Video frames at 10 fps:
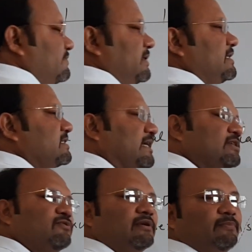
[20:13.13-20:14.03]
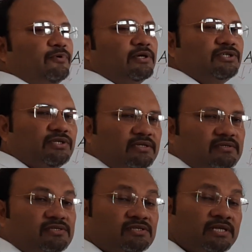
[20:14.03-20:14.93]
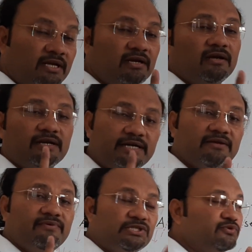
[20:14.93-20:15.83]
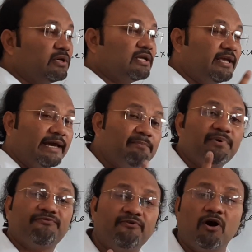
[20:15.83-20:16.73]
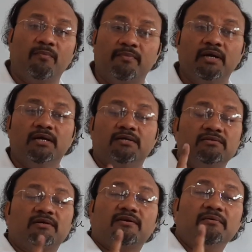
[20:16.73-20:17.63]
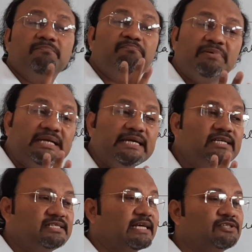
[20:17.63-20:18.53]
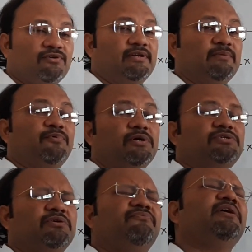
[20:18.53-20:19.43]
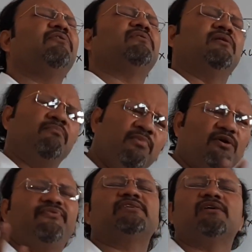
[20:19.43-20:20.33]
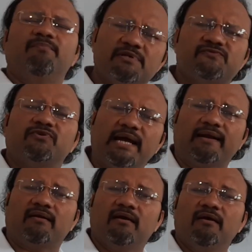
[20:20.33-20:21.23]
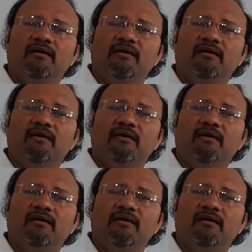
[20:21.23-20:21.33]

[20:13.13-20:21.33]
In sexual reproduction, single individual can perform the complete sexual reproduction. We have a number of examples for that.